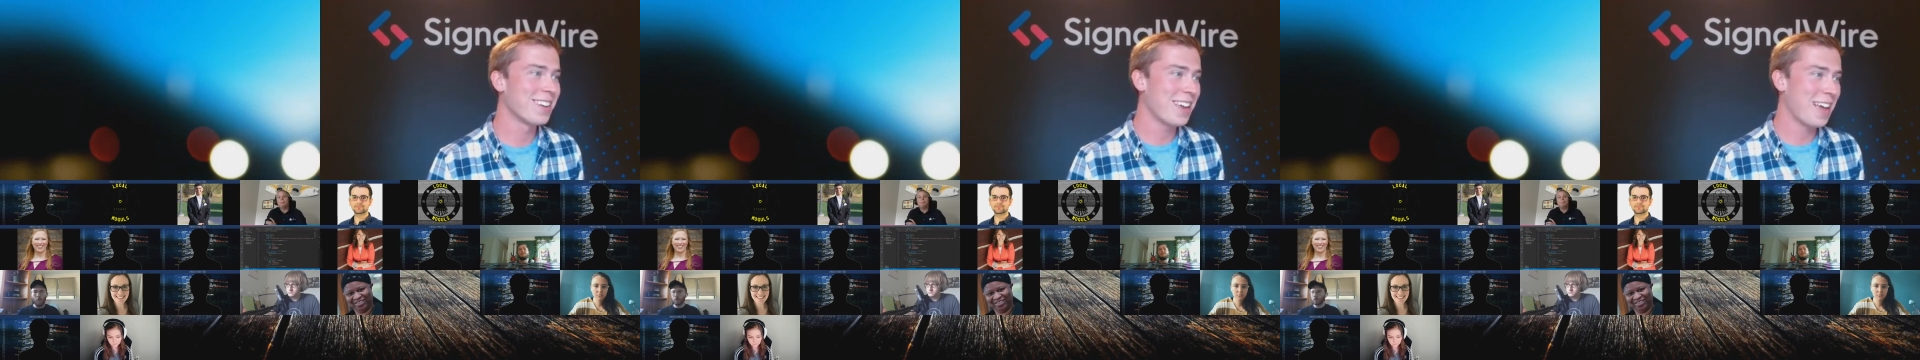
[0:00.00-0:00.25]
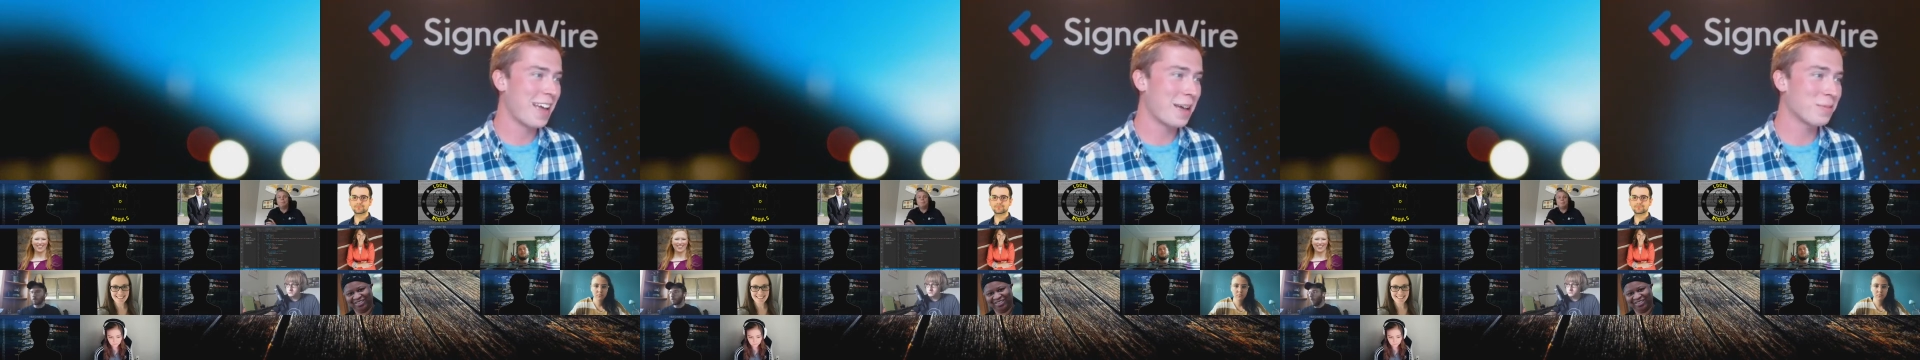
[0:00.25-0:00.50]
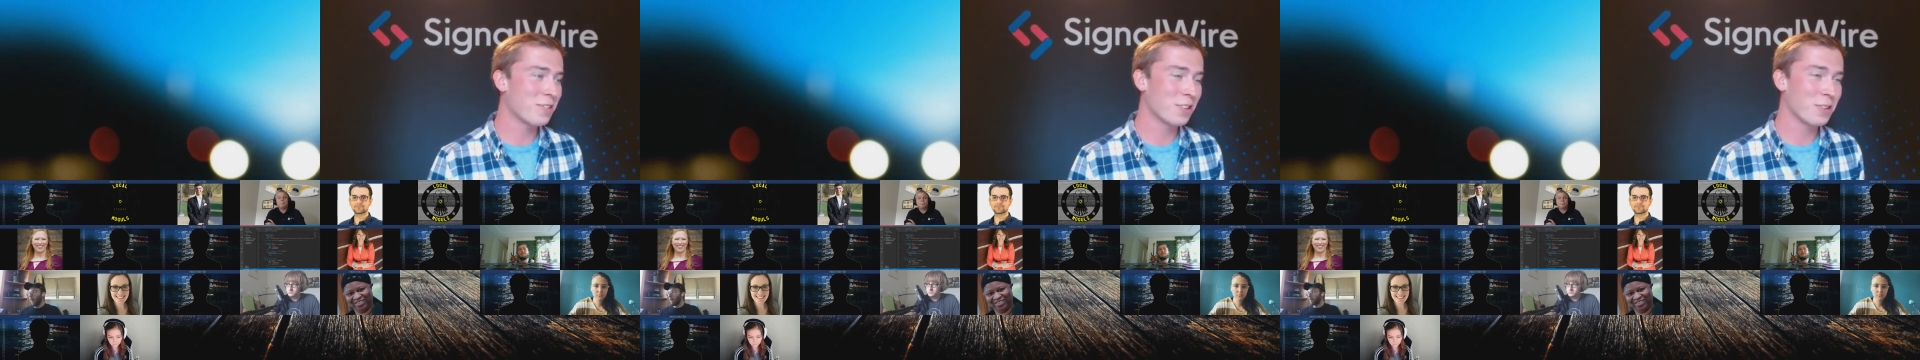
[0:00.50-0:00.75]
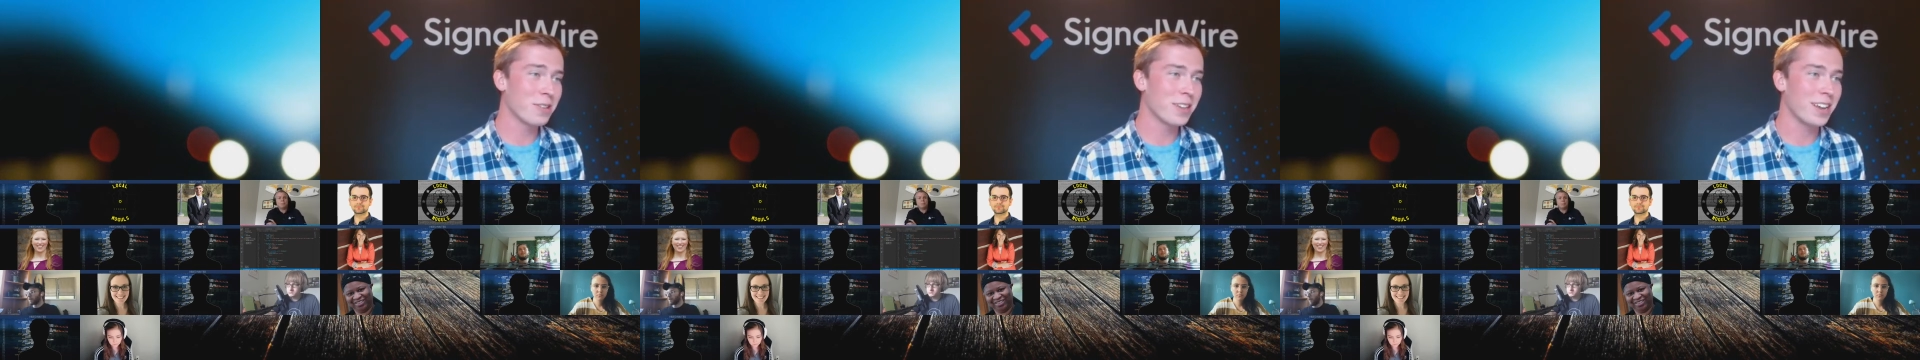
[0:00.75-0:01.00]

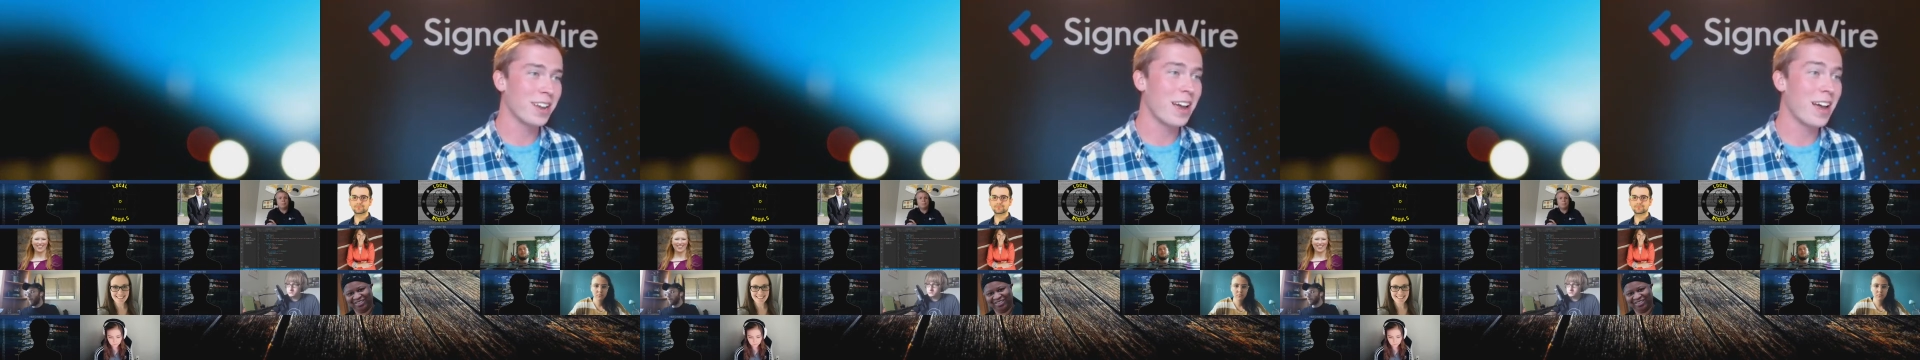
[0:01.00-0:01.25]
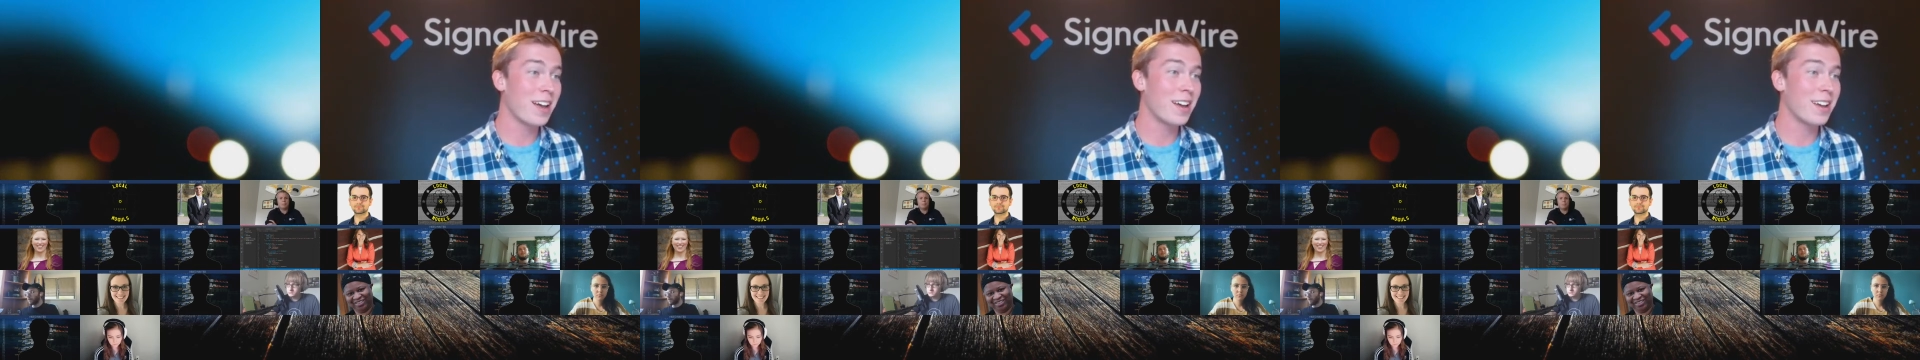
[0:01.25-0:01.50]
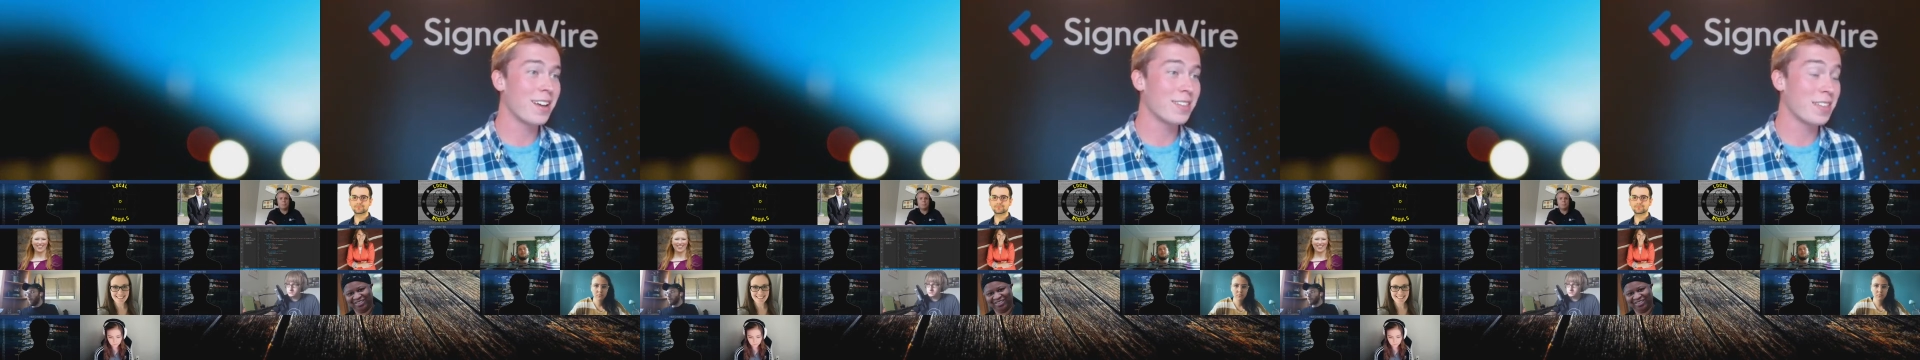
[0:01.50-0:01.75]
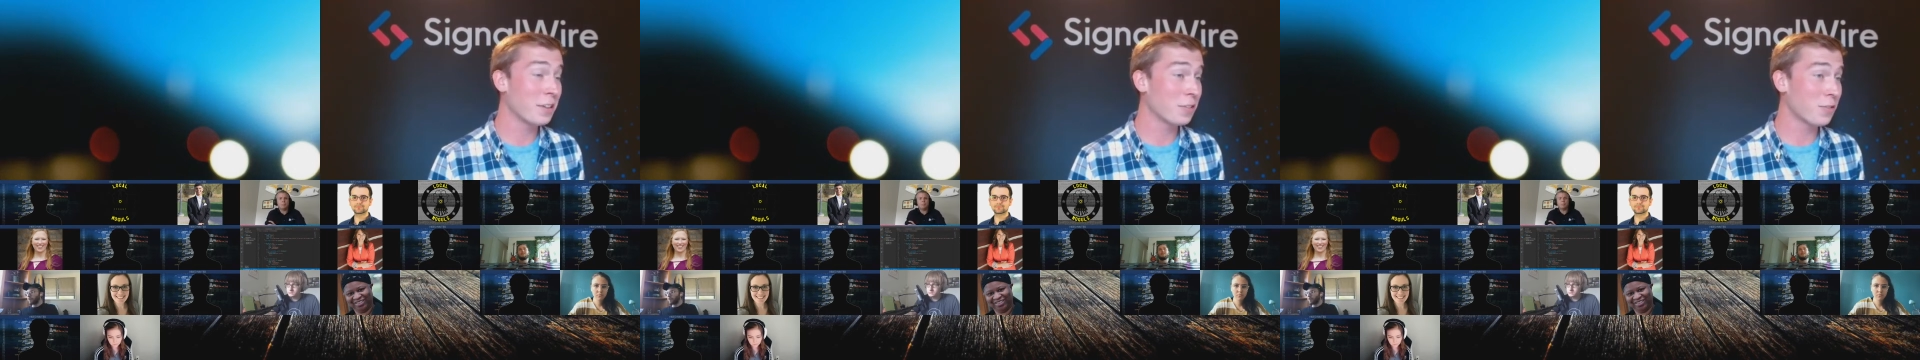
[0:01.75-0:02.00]
Absolutely.
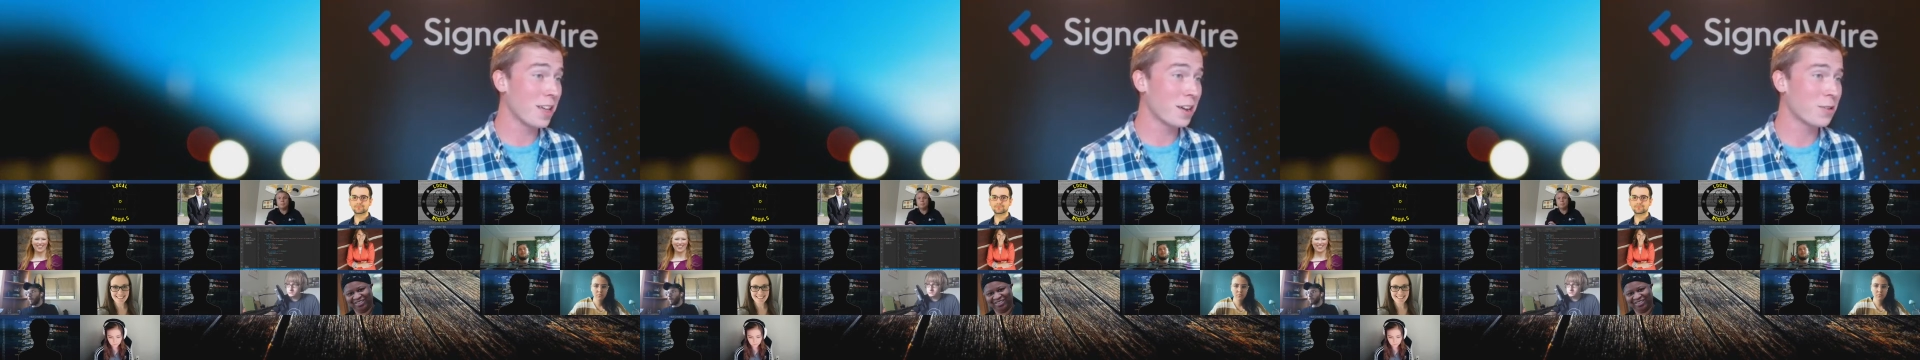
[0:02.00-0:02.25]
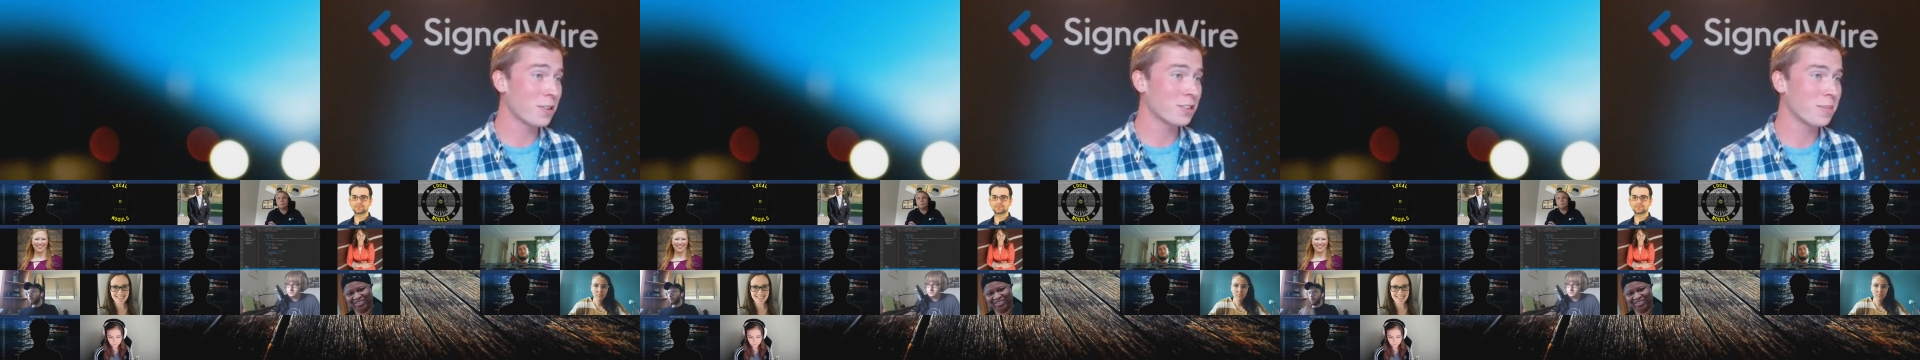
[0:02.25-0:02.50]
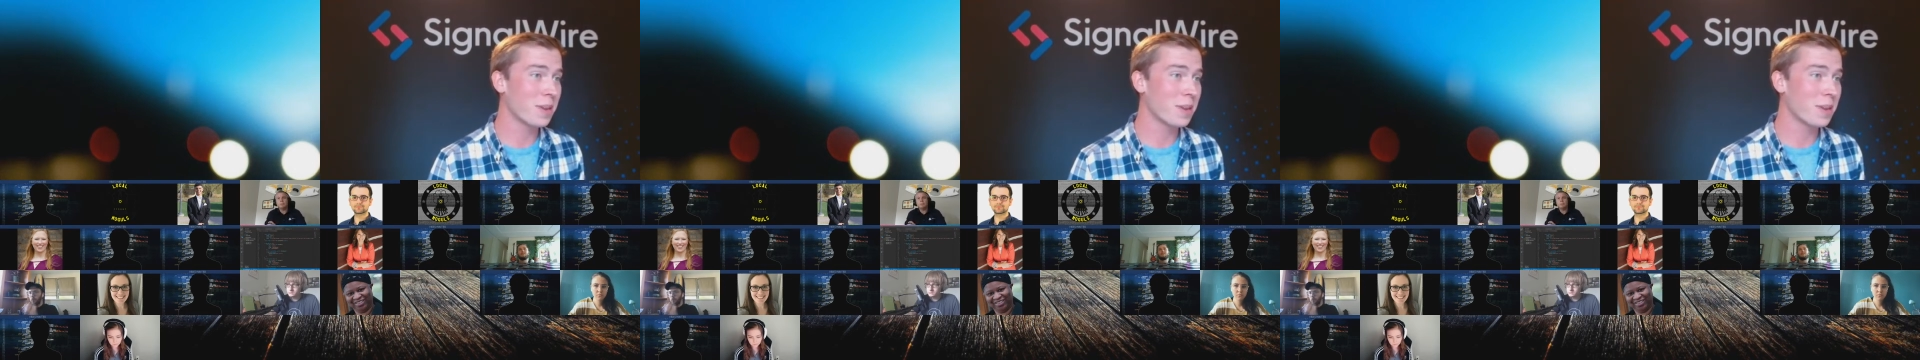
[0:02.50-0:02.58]
Thanks for that question,